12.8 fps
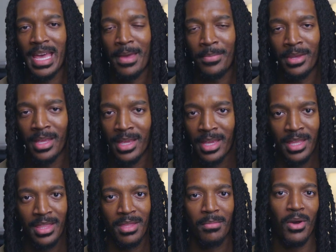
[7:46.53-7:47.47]
happening
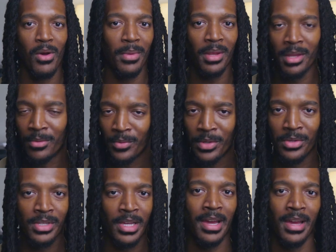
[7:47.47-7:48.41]
in the moment in real
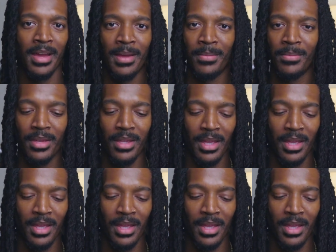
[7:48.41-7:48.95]
time.